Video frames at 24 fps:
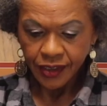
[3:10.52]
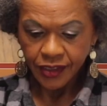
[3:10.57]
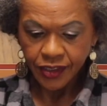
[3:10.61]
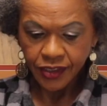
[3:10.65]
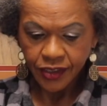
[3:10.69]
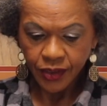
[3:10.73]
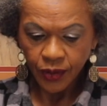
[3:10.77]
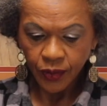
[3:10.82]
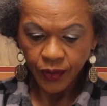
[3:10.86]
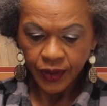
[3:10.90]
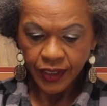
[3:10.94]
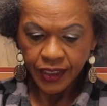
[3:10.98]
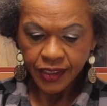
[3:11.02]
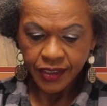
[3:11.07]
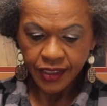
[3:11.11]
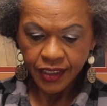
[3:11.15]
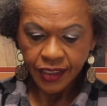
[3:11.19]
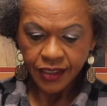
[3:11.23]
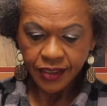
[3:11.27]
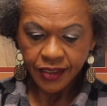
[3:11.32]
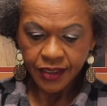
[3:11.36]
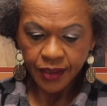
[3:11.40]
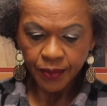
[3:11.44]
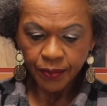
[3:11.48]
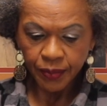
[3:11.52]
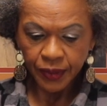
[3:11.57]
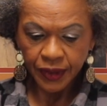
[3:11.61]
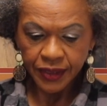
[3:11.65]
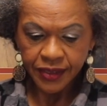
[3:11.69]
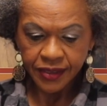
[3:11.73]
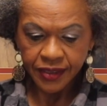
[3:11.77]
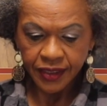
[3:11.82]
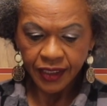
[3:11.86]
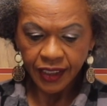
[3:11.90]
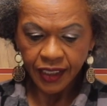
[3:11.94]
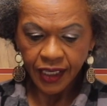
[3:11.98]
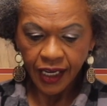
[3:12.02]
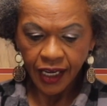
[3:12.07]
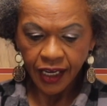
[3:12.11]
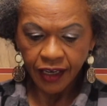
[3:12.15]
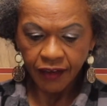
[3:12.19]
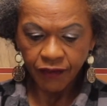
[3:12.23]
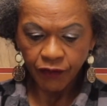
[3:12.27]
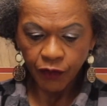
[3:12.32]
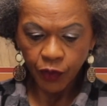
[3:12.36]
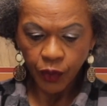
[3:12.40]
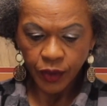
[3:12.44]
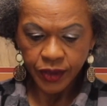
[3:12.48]
It's so easy, Simplicity
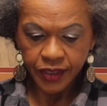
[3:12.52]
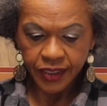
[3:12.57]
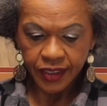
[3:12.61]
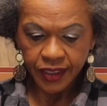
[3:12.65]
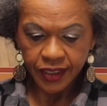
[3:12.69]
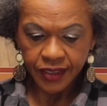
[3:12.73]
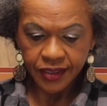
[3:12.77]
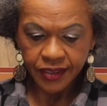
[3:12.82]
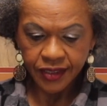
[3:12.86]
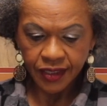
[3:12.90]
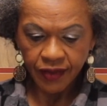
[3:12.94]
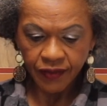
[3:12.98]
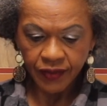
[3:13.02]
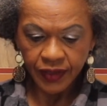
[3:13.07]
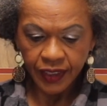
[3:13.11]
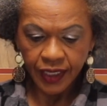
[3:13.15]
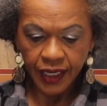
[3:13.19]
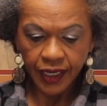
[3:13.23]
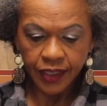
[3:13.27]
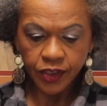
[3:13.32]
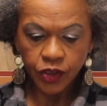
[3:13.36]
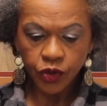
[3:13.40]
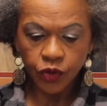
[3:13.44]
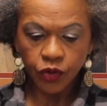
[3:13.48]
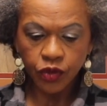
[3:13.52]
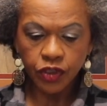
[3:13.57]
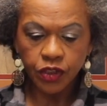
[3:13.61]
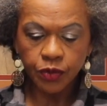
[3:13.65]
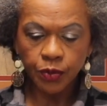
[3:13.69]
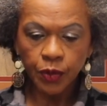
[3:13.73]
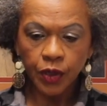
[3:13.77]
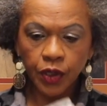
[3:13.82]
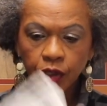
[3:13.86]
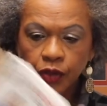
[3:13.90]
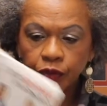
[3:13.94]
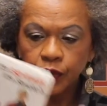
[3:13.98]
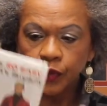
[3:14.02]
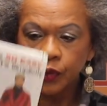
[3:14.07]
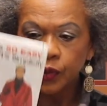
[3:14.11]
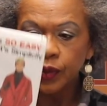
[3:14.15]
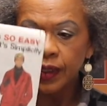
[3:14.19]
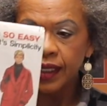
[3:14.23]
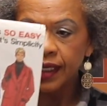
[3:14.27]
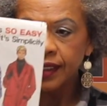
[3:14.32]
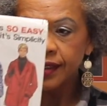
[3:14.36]
8467, extra small through